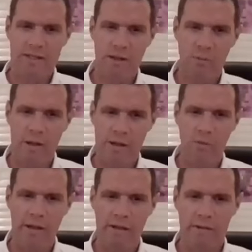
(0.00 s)
just some
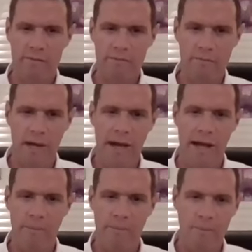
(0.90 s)
things that
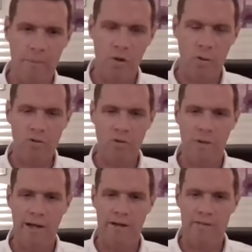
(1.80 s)
we
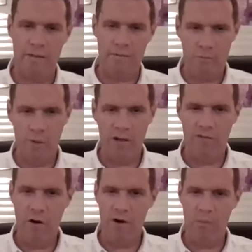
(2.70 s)
go through in
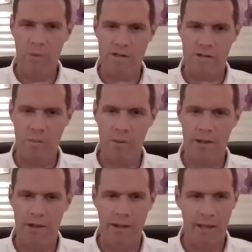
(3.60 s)
life, that we'll
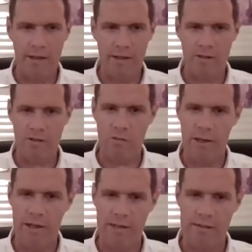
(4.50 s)
fall and we'll stumble, and
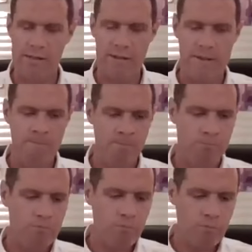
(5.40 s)
that's just the way it
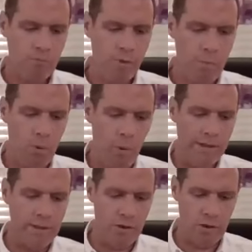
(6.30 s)
is.
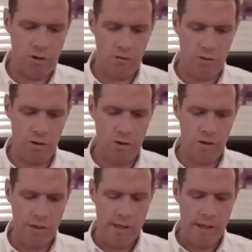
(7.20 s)
But when the
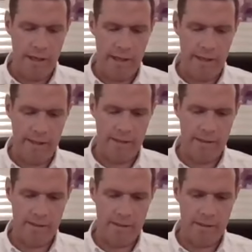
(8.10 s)
nurturer
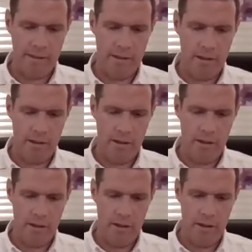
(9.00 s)
is